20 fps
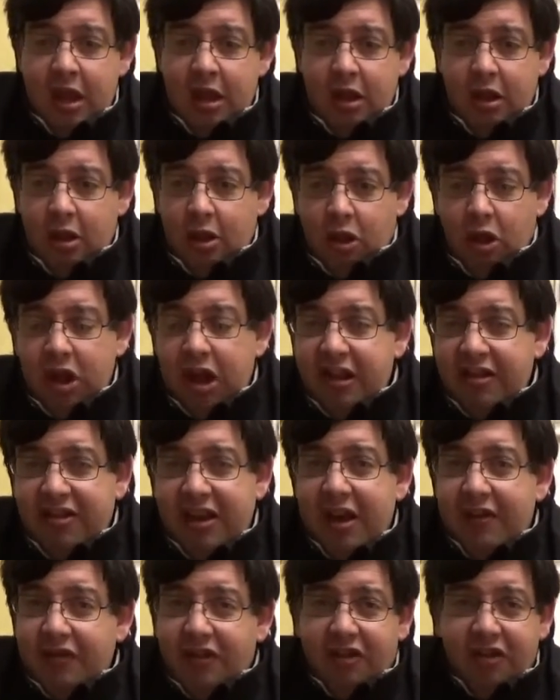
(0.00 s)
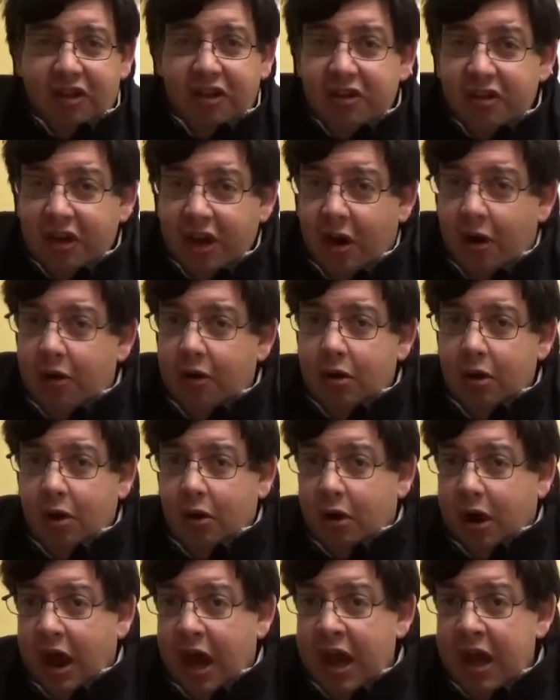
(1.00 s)
look at San Francisco,
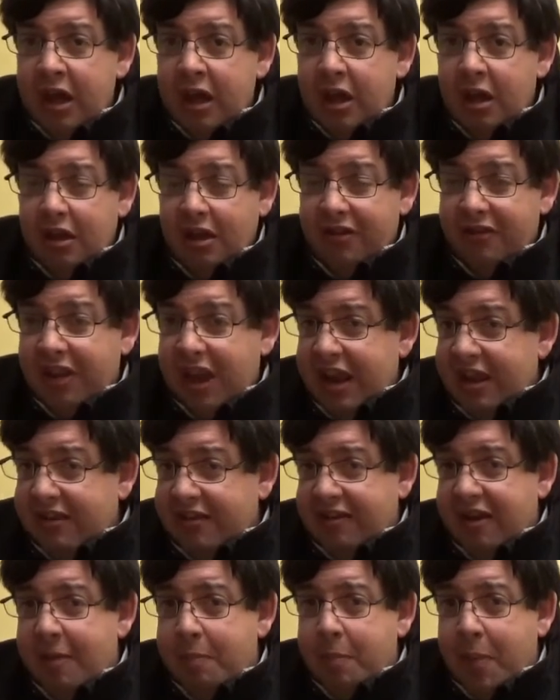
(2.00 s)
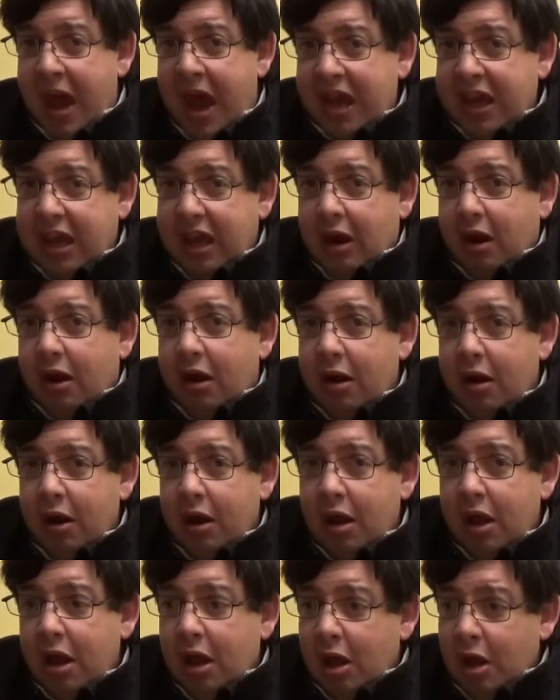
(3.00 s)
okay? Let's take a step back here.
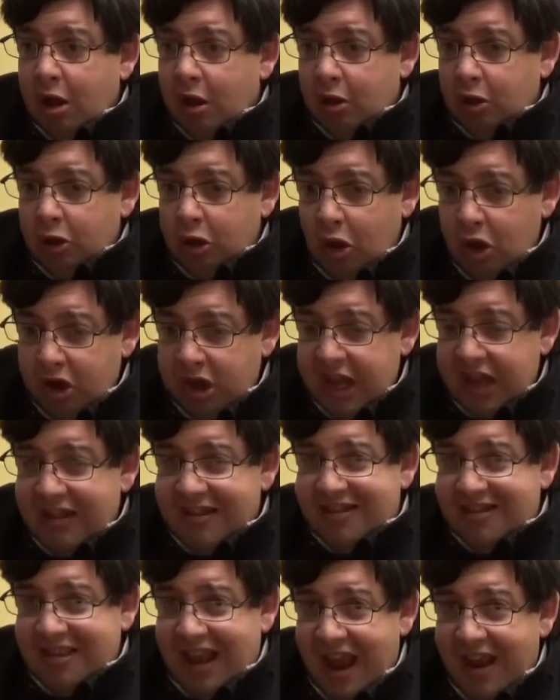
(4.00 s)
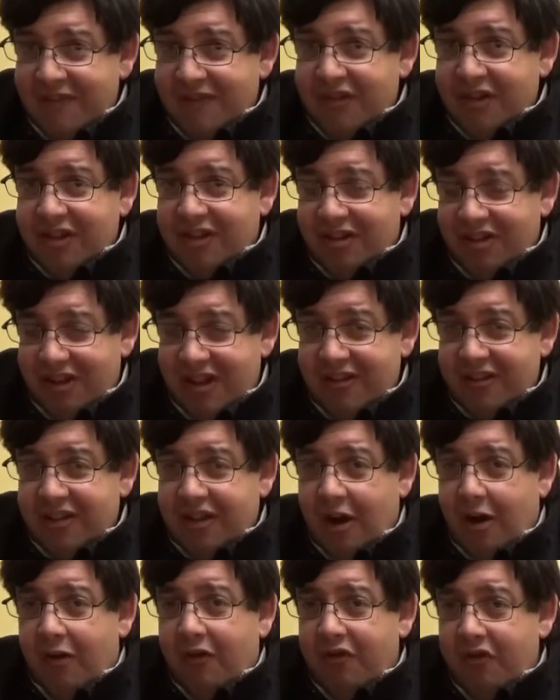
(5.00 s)
Look at San
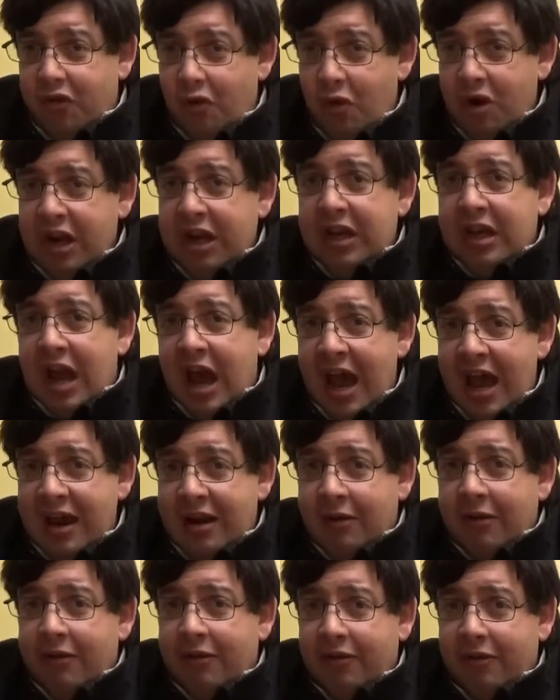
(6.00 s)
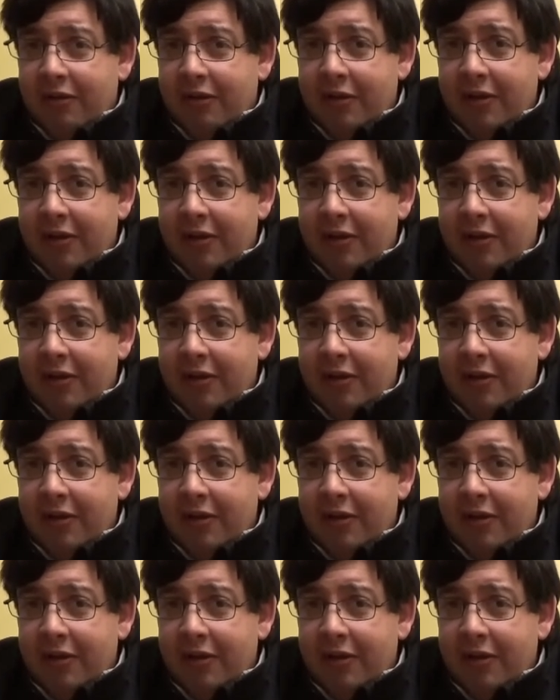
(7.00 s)
Francisco 49ers.